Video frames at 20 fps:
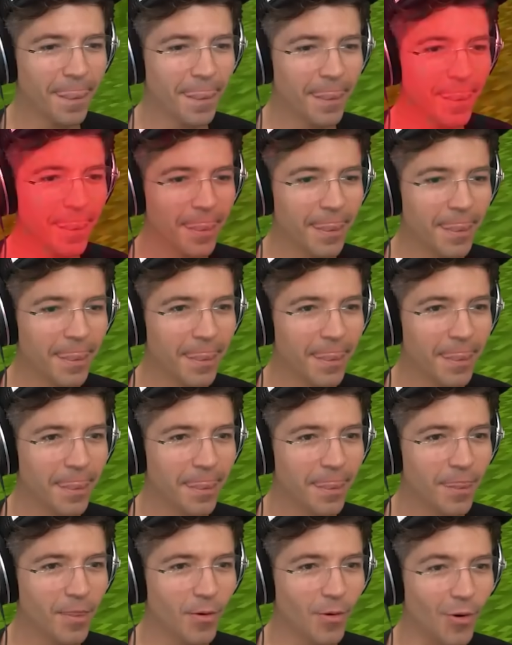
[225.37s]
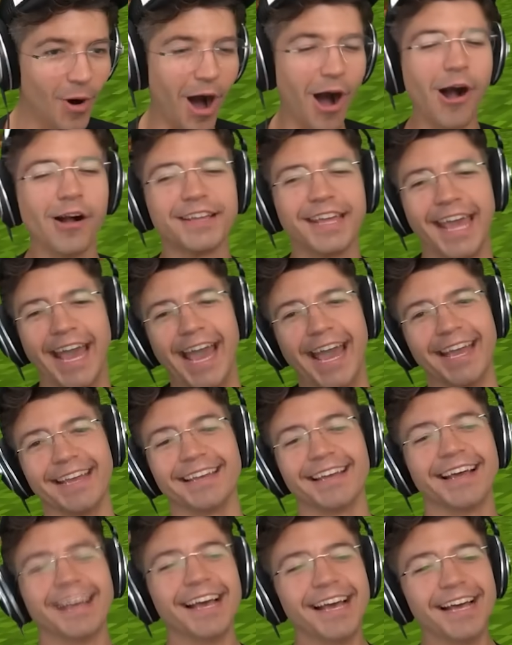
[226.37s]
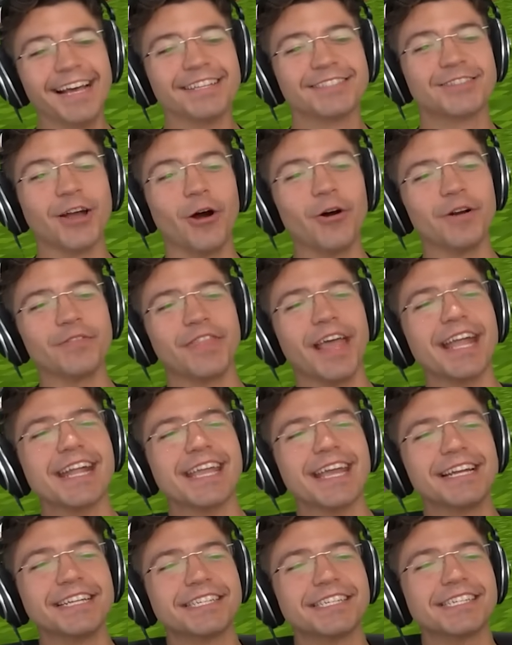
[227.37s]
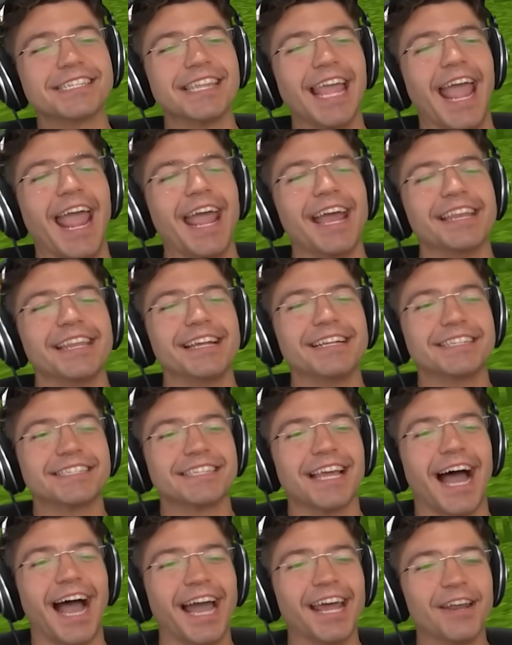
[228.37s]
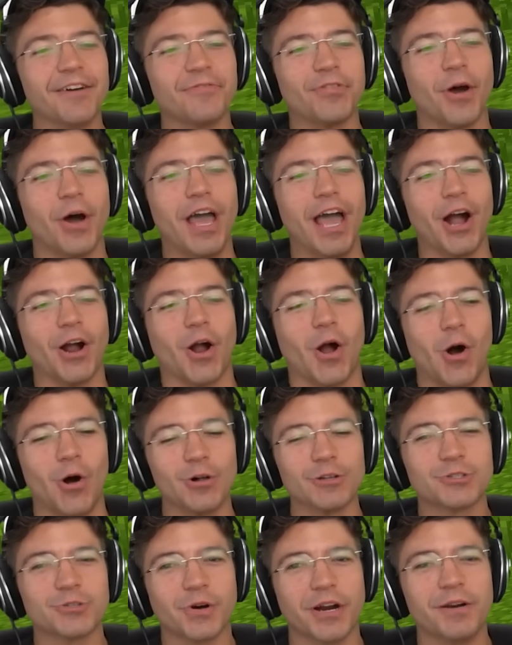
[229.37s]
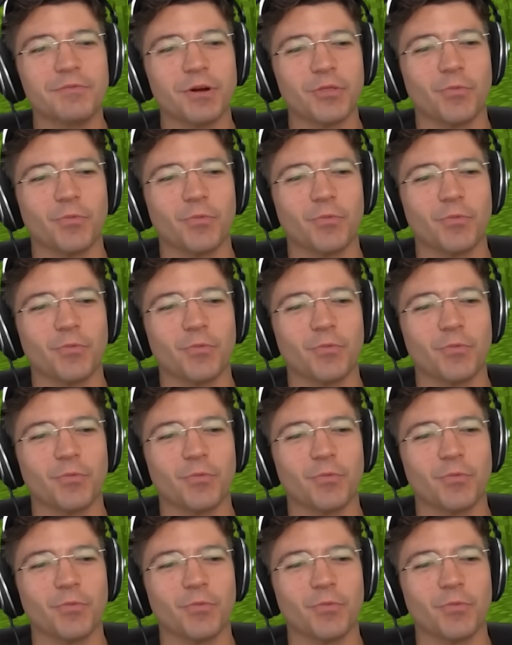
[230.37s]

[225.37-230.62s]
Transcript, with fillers: Bruh. Okay. So they can stand inside of the cauldron with